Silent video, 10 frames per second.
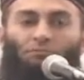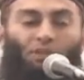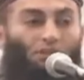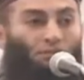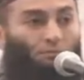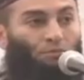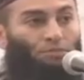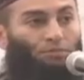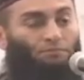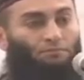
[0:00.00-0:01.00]
The
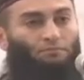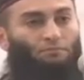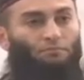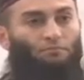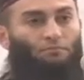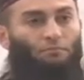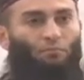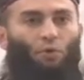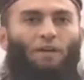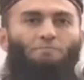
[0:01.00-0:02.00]
non-Muslim.
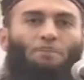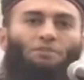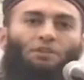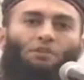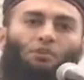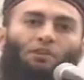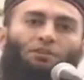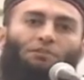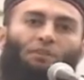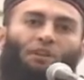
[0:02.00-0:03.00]
Muhammad, the
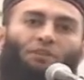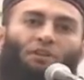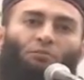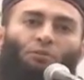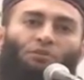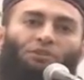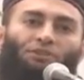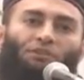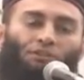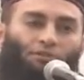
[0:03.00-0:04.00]
greatest man that walked
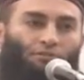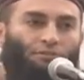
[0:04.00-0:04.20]
this earth.